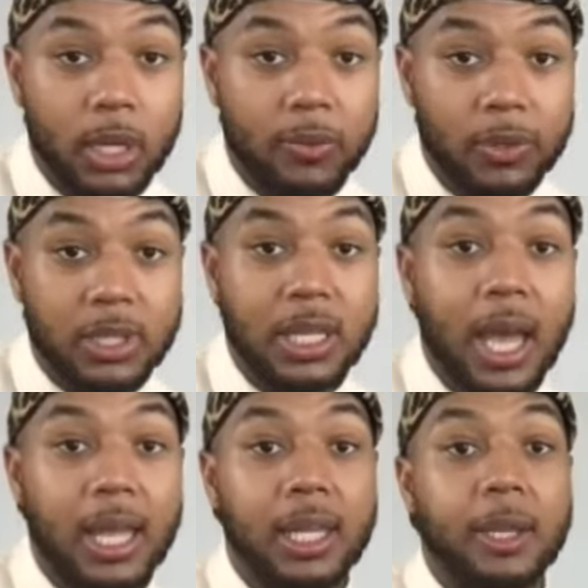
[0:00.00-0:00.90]
ready for
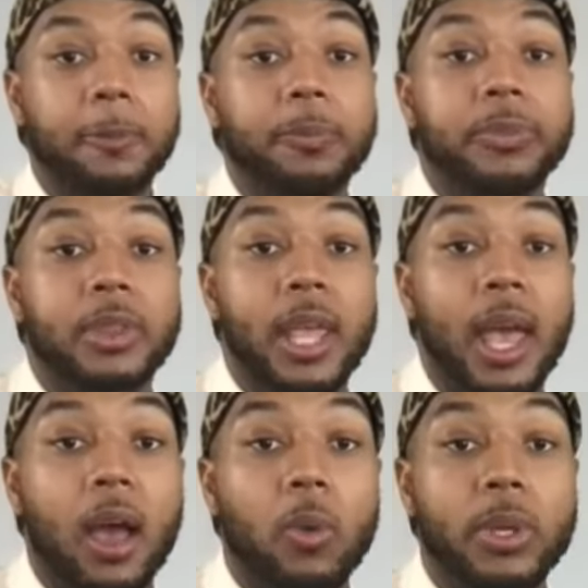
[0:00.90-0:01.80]
styling
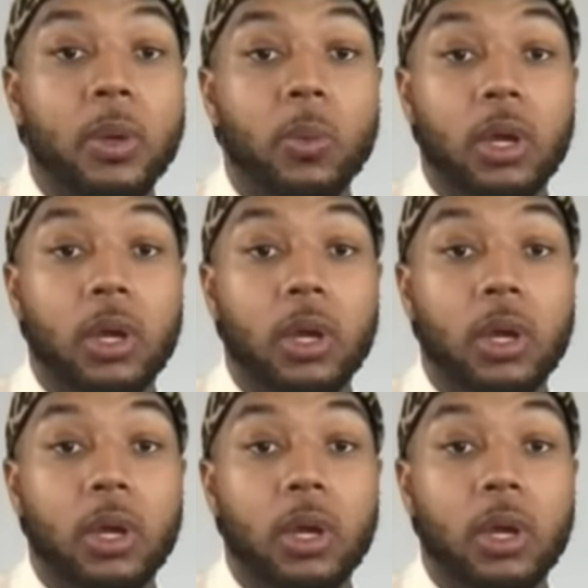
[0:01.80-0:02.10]
now we can